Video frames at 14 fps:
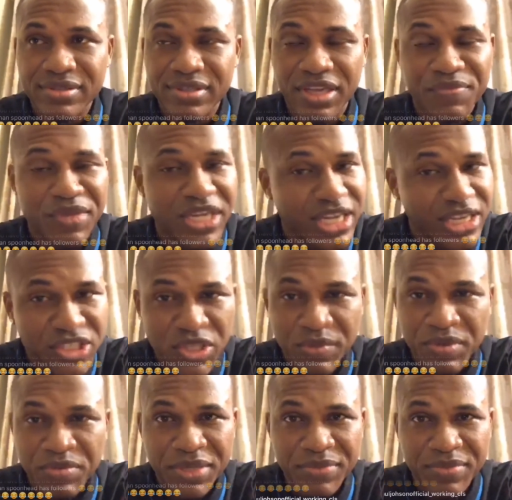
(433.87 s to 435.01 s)
I mean, now got trouble
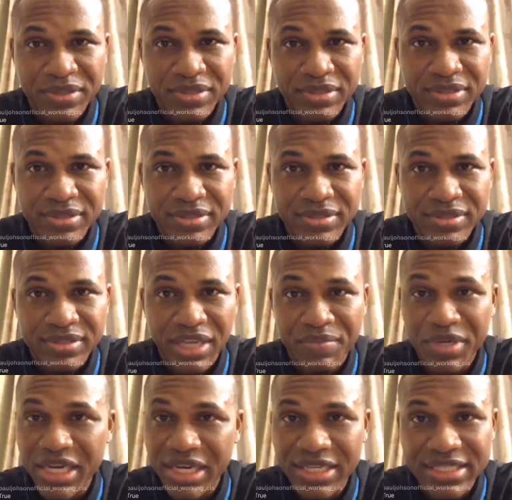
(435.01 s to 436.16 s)
people. I mean,
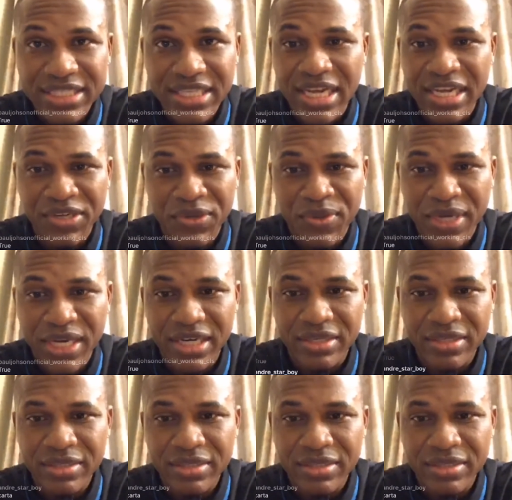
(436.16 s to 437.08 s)
now got start no war.